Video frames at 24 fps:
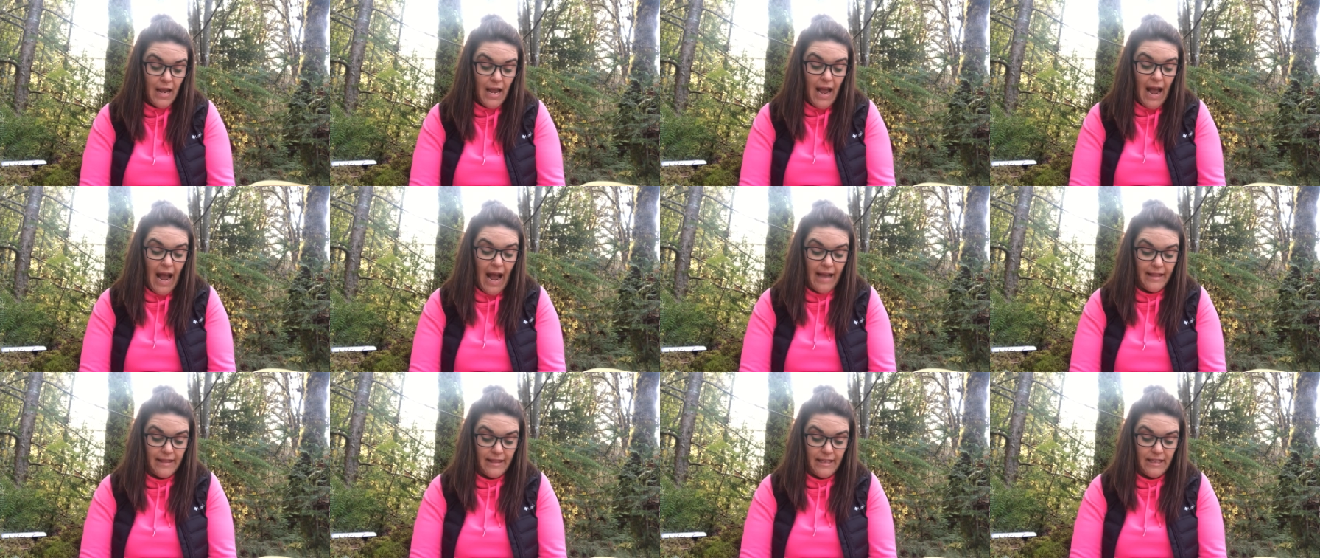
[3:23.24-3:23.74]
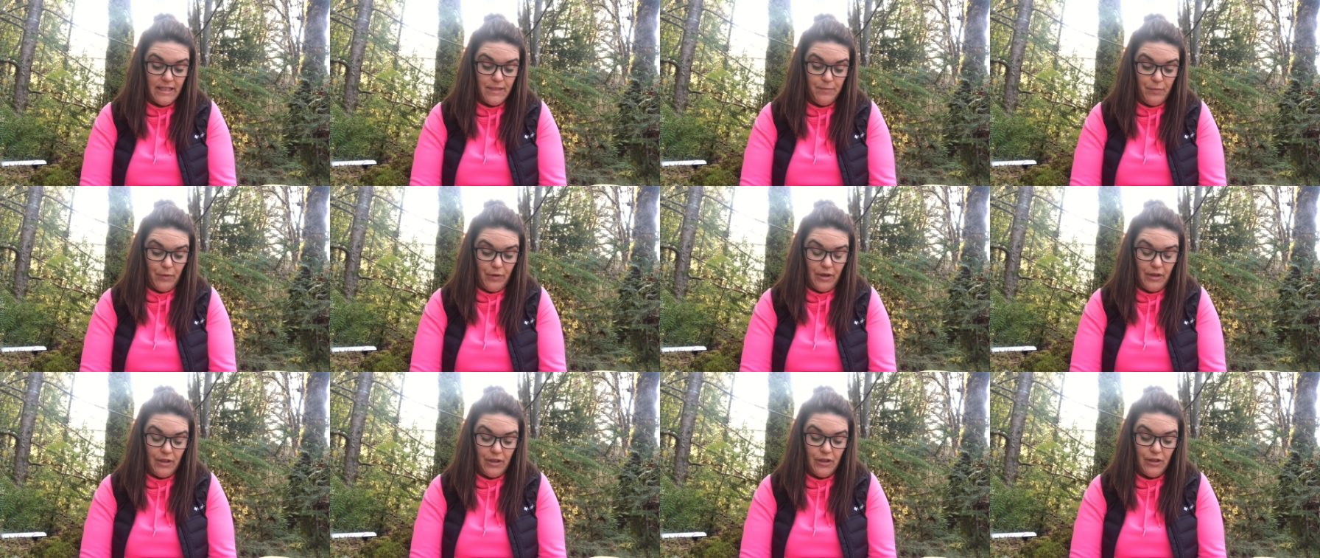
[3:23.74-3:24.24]
At this
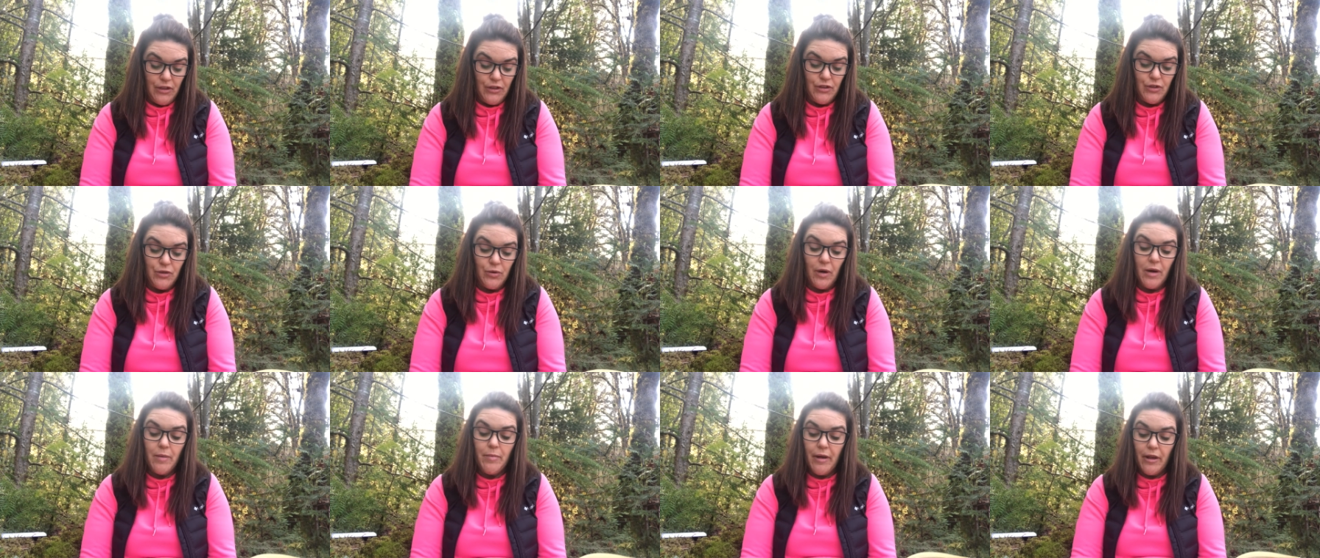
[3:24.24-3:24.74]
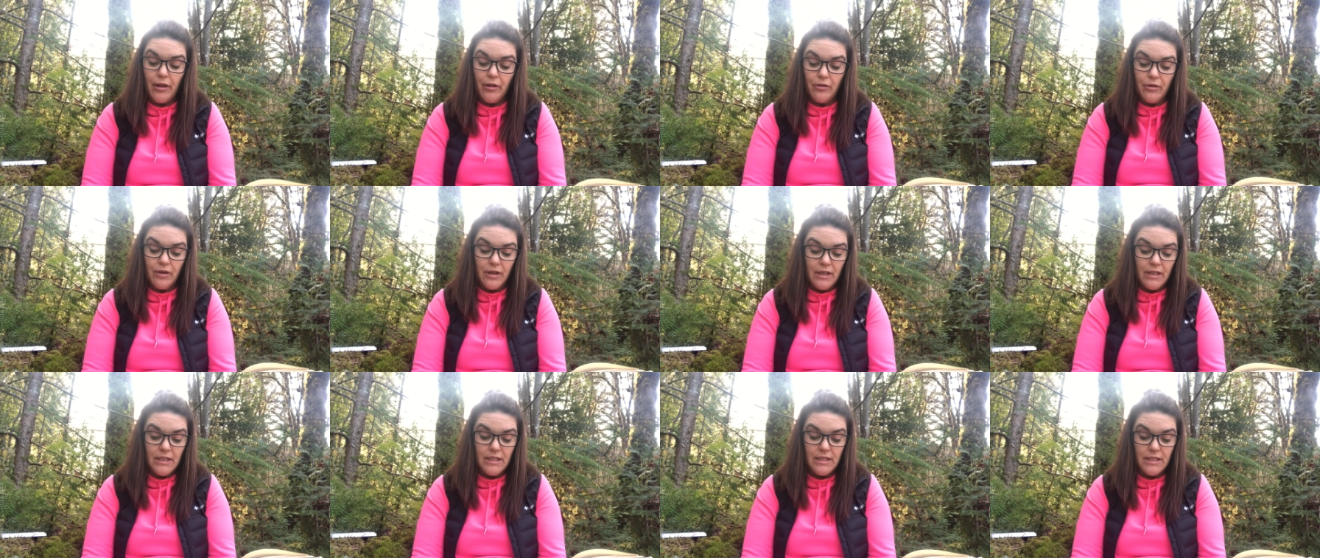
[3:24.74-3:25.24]
point in the story,
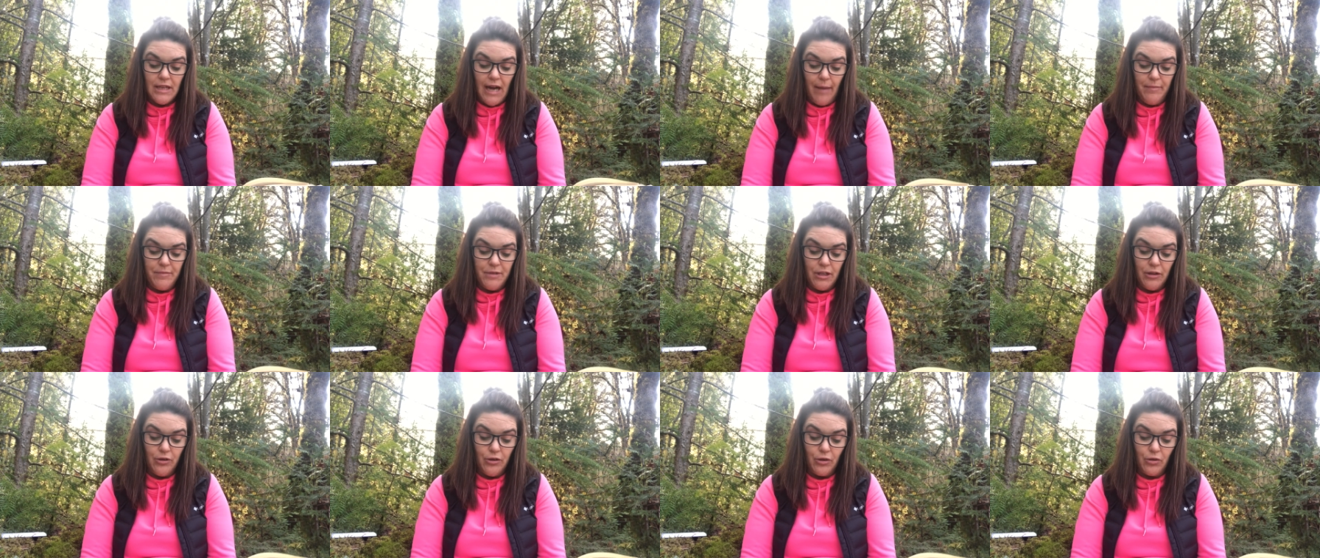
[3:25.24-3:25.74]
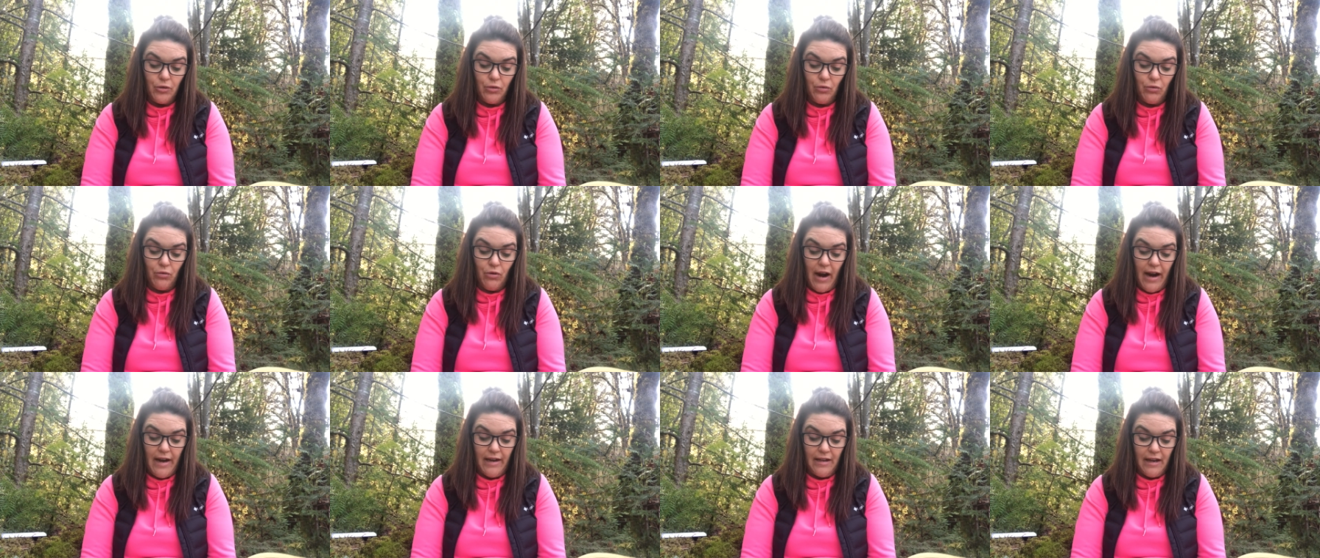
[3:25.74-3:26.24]
Pellegrina stopped and looked
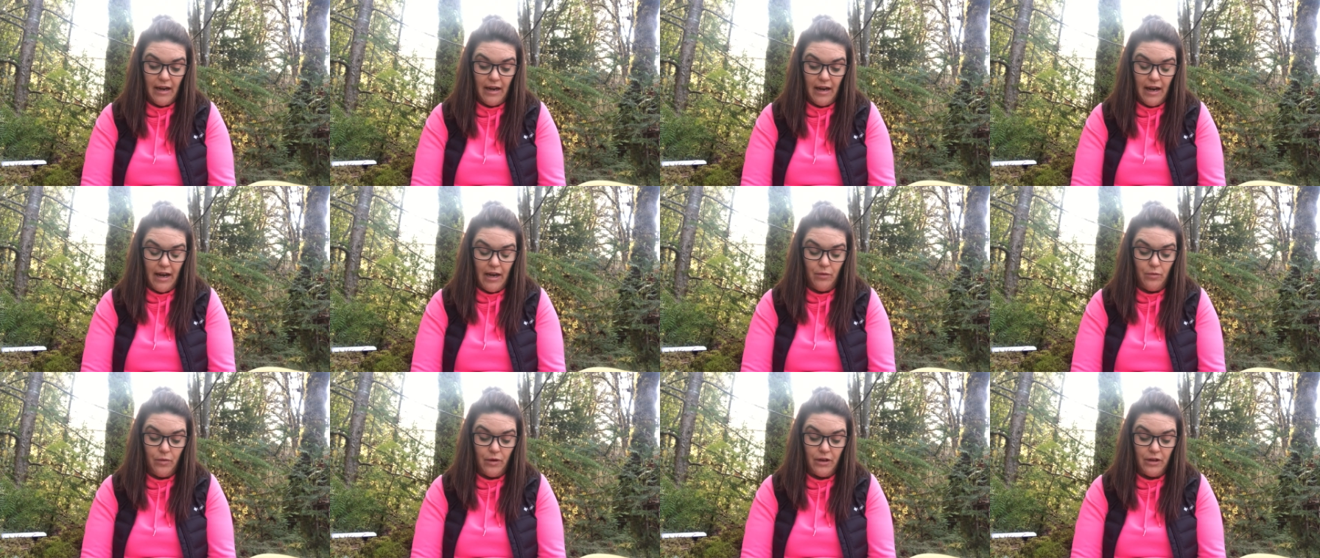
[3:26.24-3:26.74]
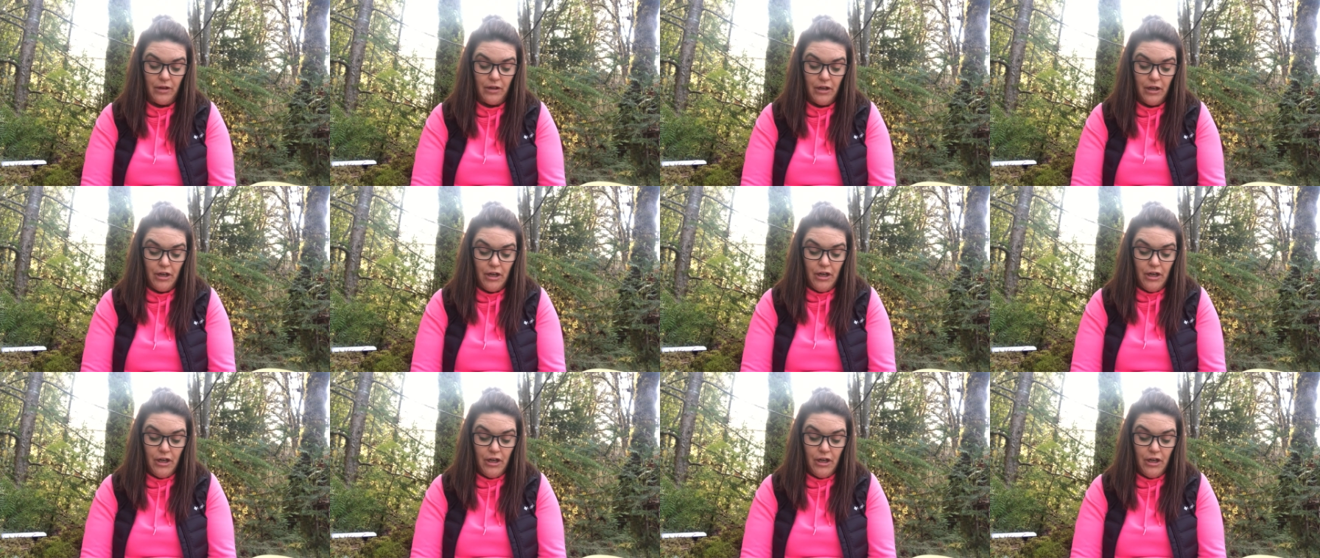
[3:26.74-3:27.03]
right at Edward.